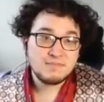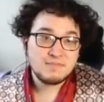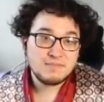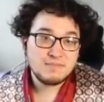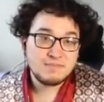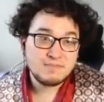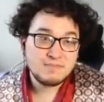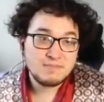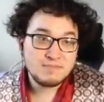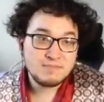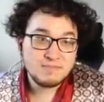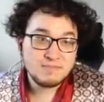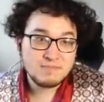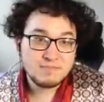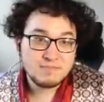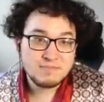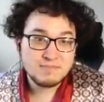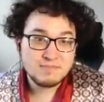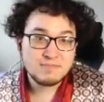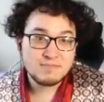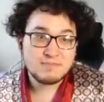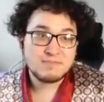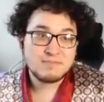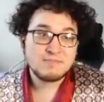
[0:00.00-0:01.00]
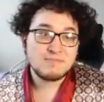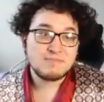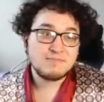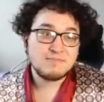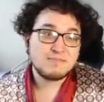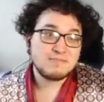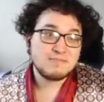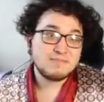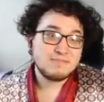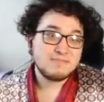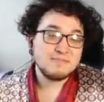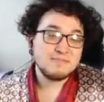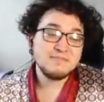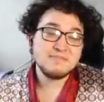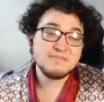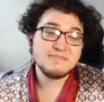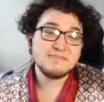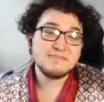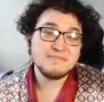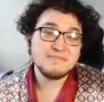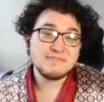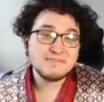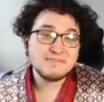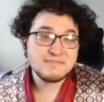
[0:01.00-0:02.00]

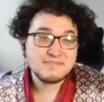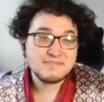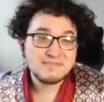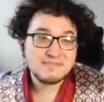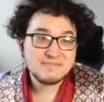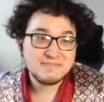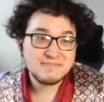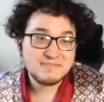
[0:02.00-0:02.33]
[no speech]